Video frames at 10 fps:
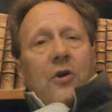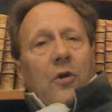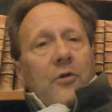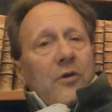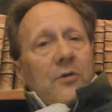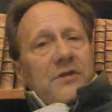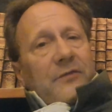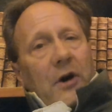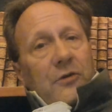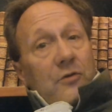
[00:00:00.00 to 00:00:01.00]
or those of
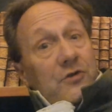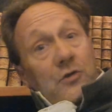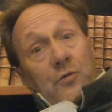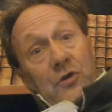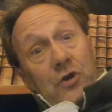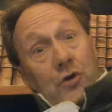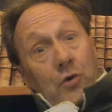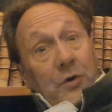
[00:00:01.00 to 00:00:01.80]
others who you,